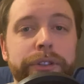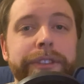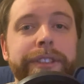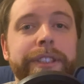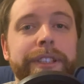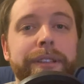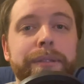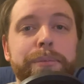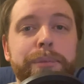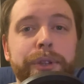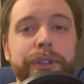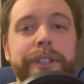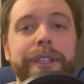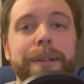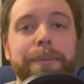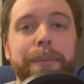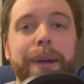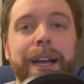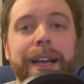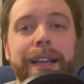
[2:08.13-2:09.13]
it, plugged
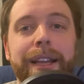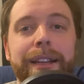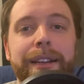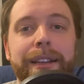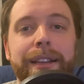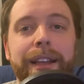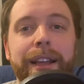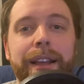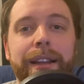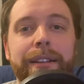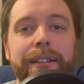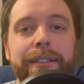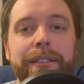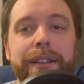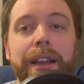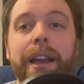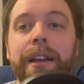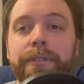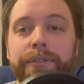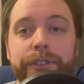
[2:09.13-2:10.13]
it back in again
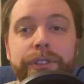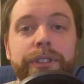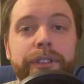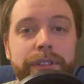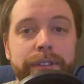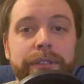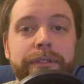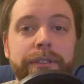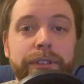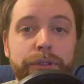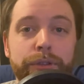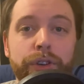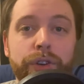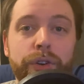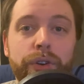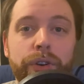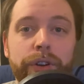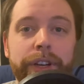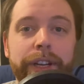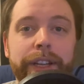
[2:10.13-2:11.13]
after the
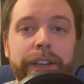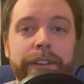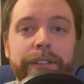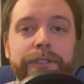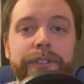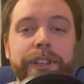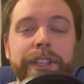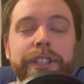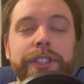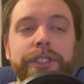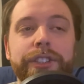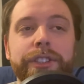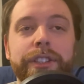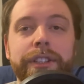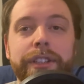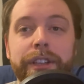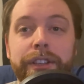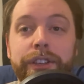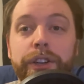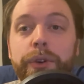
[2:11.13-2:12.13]
recording had finished, and
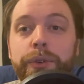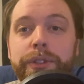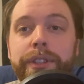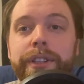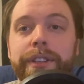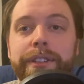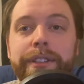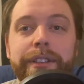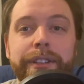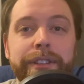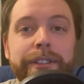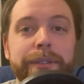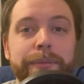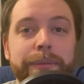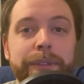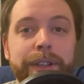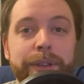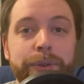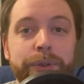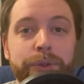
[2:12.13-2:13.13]
I noticed that
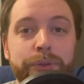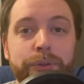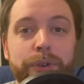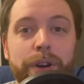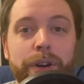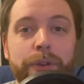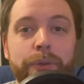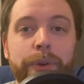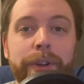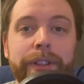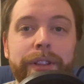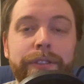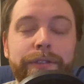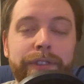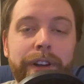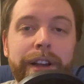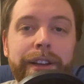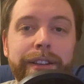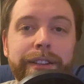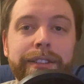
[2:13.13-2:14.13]
something was wrong when the
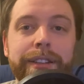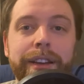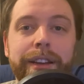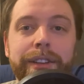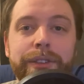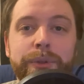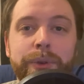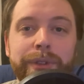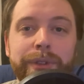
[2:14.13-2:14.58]
file size was